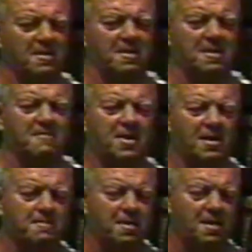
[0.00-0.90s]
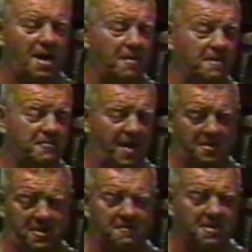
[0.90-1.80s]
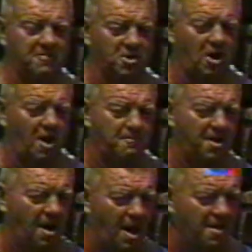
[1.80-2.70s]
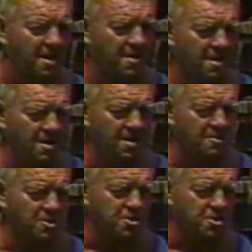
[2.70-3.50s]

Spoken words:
they've got, in fact, they've even gone beyond the